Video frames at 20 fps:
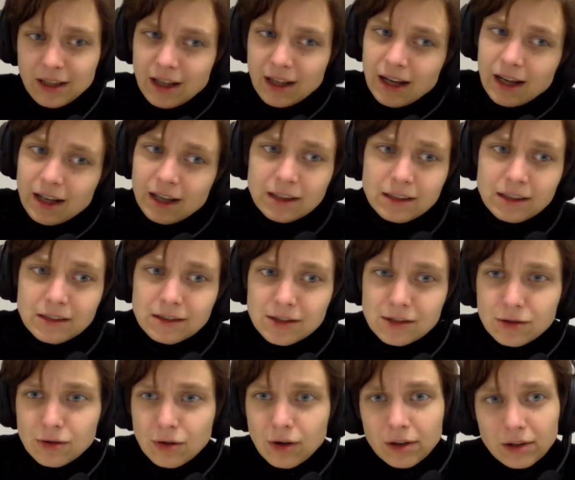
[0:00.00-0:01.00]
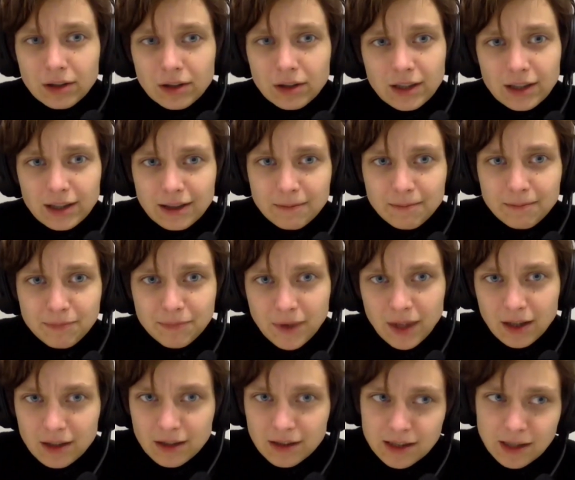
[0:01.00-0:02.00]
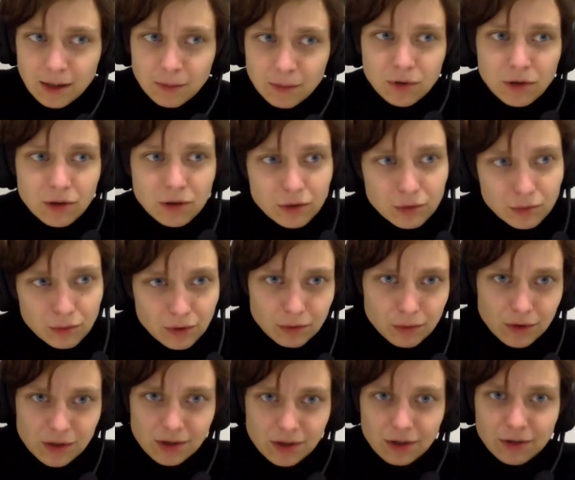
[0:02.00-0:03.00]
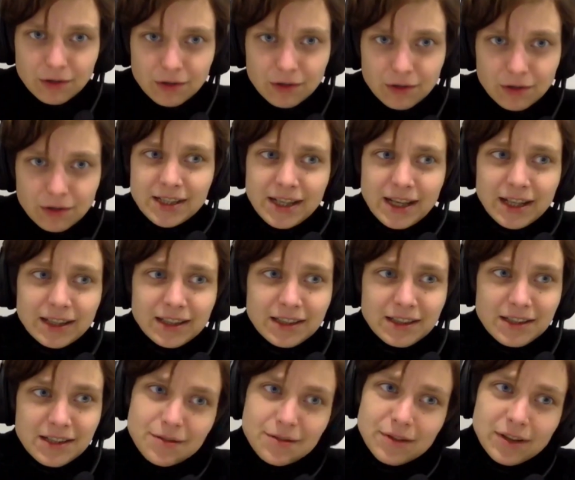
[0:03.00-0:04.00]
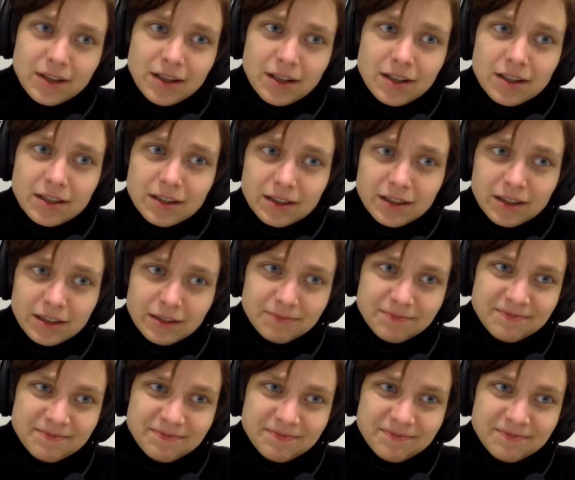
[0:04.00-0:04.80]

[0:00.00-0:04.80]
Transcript: I strongly support what was already said in this regard.